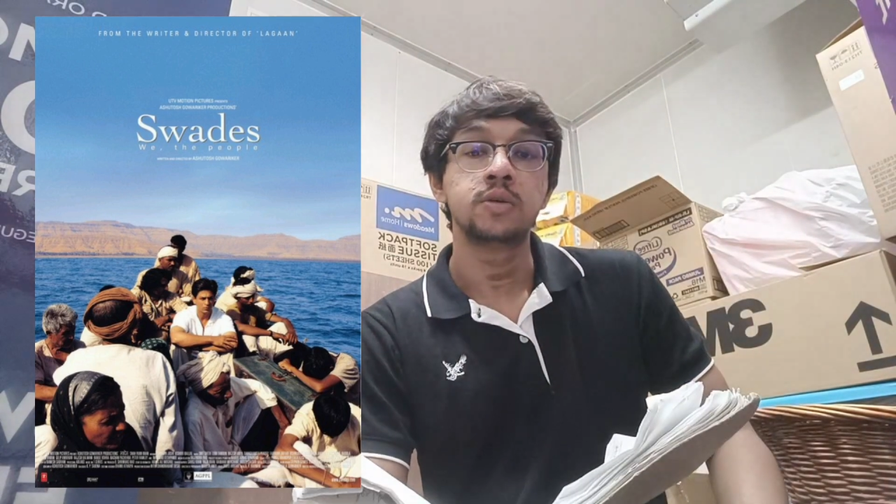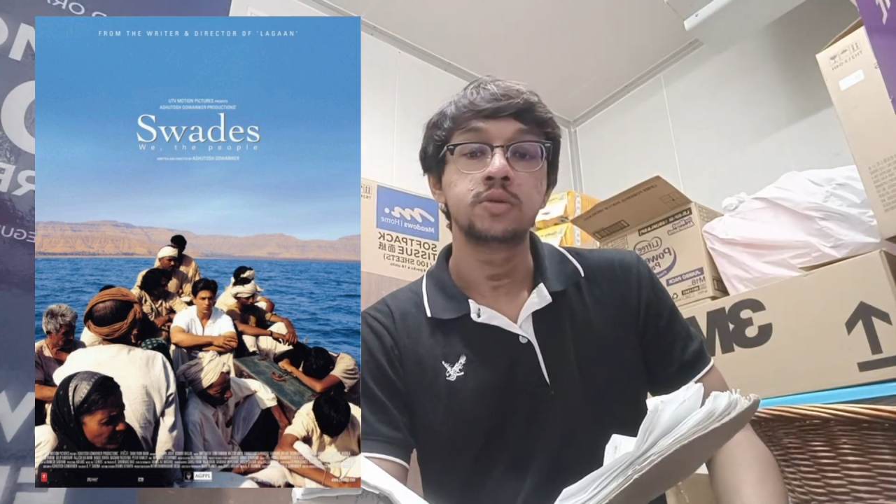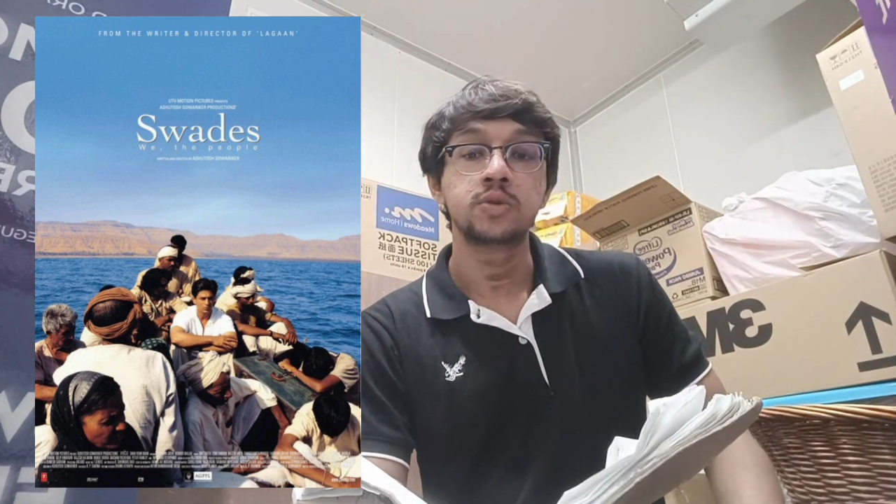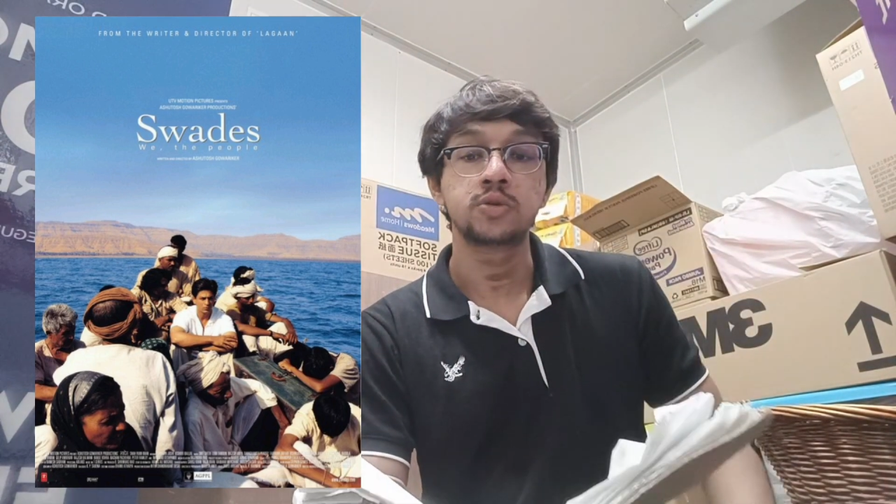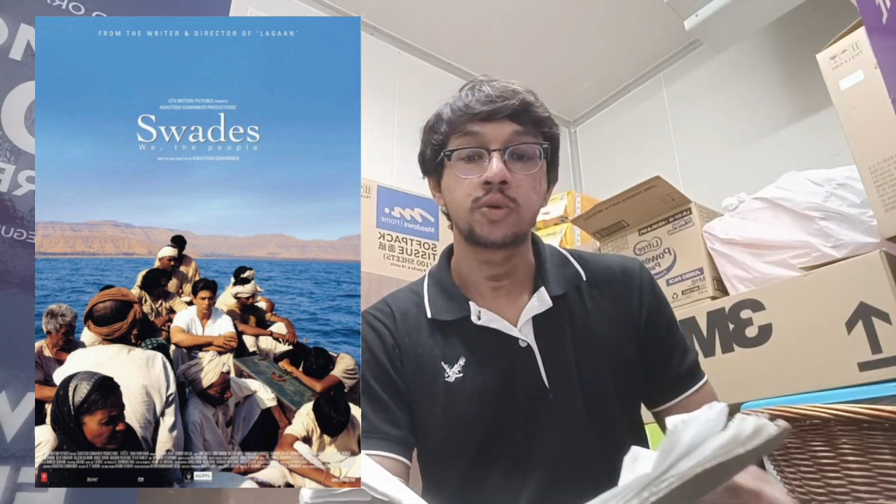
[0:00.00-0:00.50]

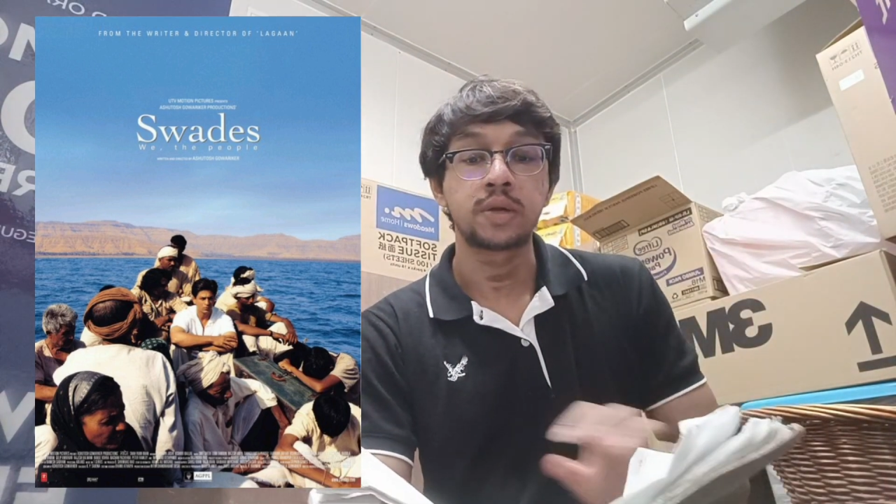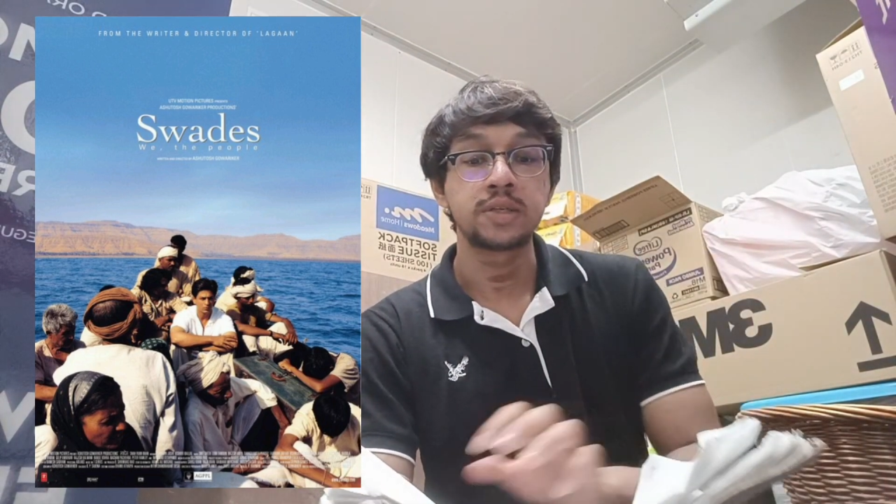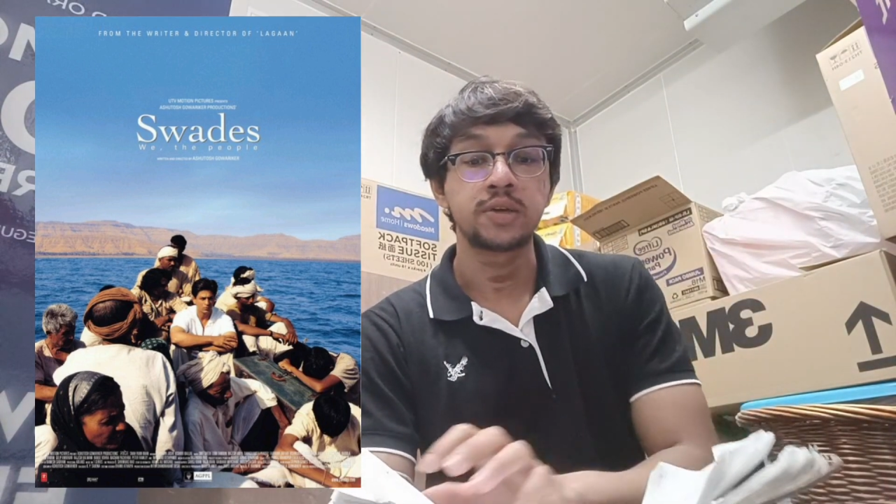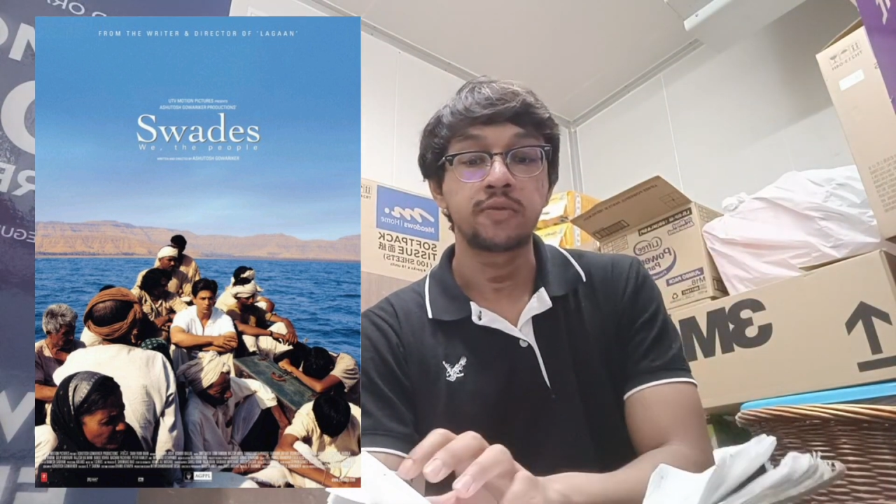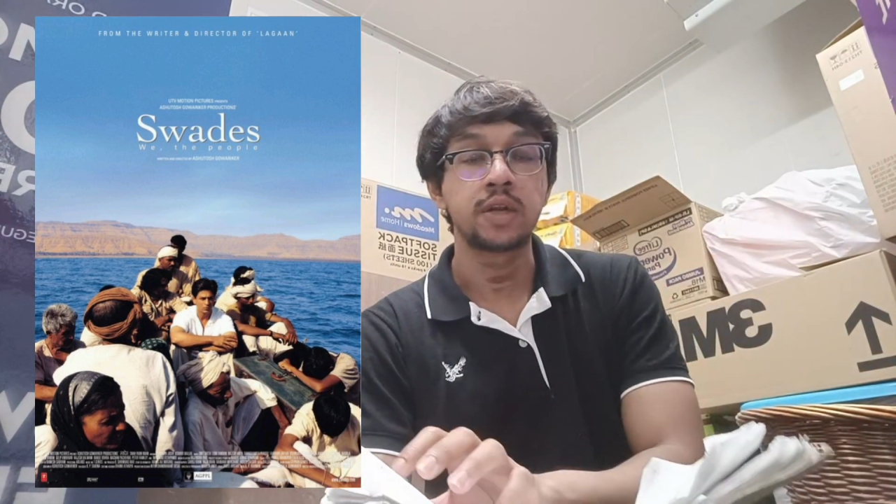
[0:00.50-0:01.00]
So
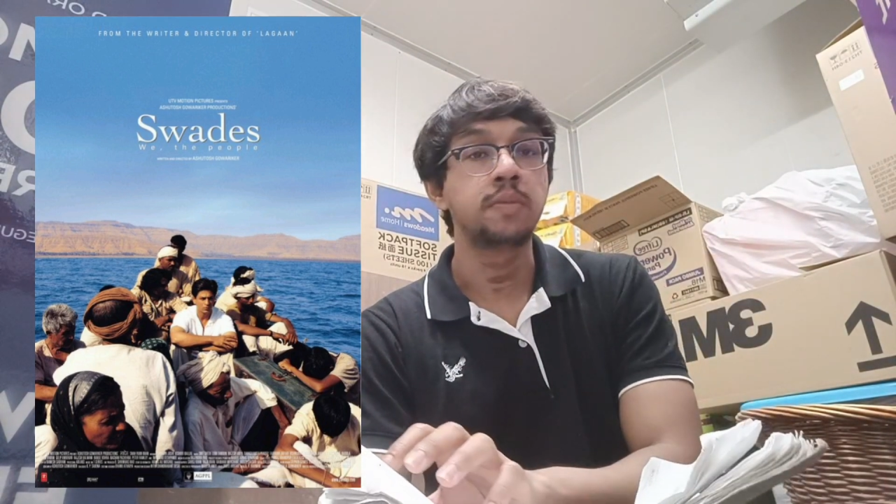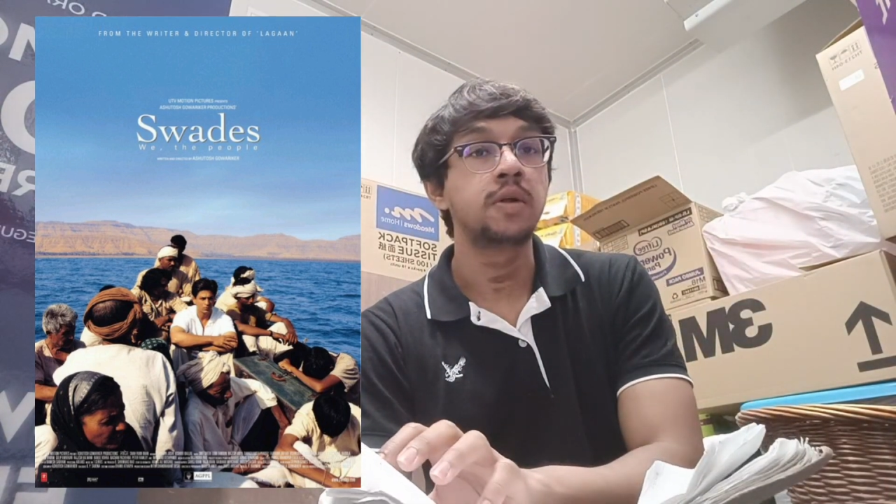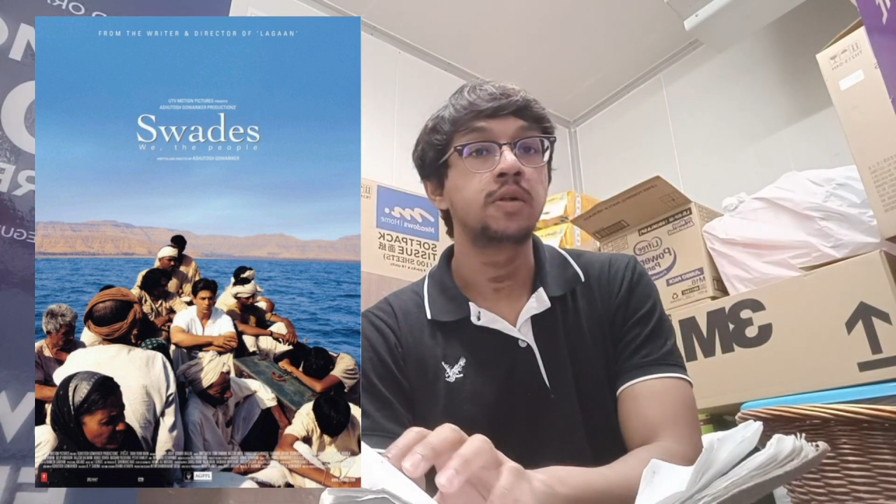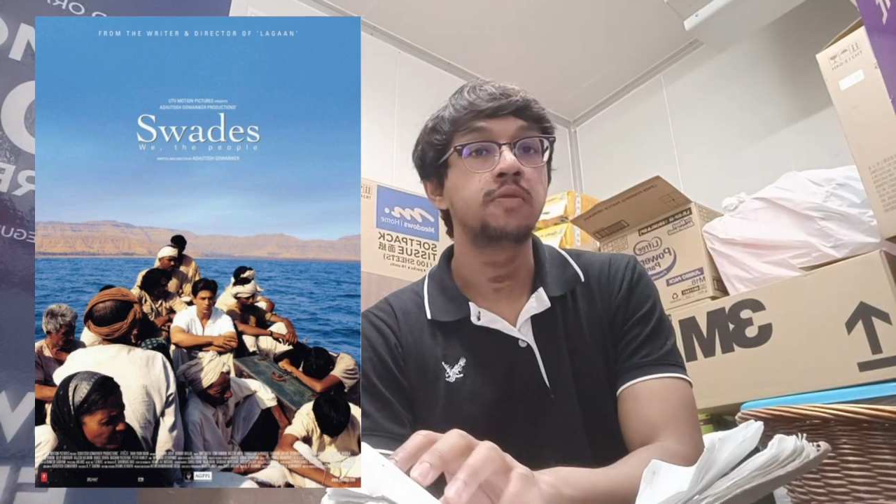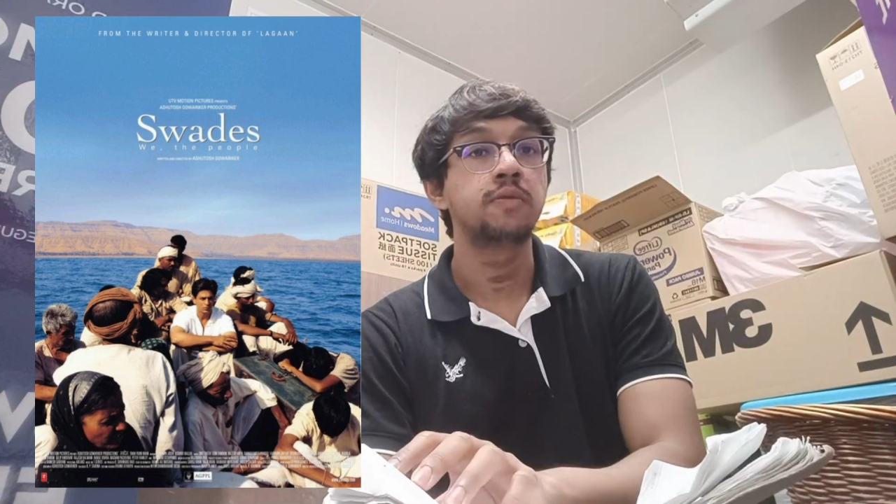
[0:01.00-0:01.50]
Swades
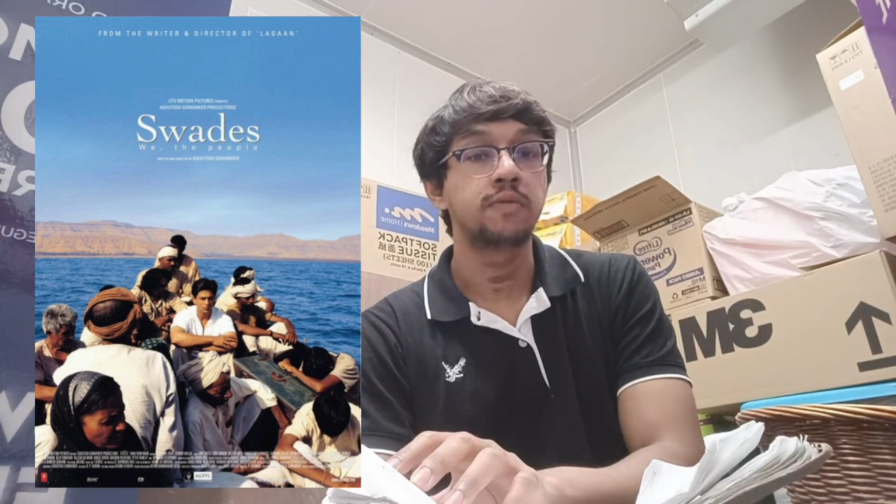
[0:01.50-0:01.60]
available